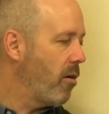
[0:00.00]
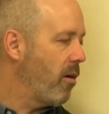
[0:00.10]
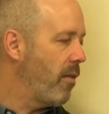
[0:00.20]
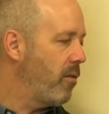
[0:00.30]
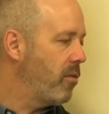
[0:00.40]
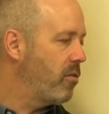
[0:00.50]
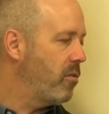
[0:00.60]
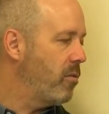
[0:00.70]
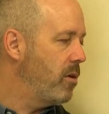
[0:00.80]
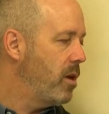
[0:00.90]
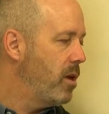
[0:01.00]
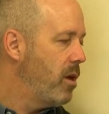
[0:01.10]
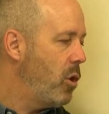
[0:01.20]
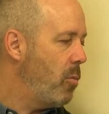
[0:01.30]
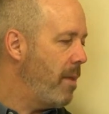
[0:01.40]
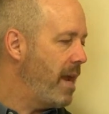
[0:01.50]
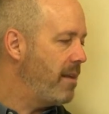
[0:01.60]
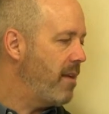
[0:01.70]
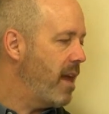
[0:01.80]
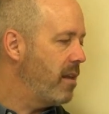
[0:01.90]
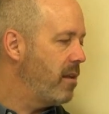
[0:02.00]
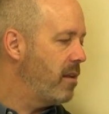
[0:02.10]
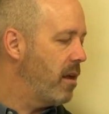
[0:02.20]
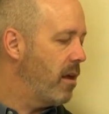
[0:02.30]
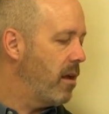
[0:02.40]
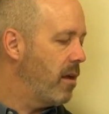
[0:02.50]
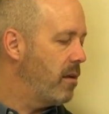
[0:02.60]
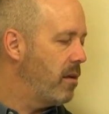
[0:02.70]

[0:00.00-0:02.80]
or others who, who make that, uh,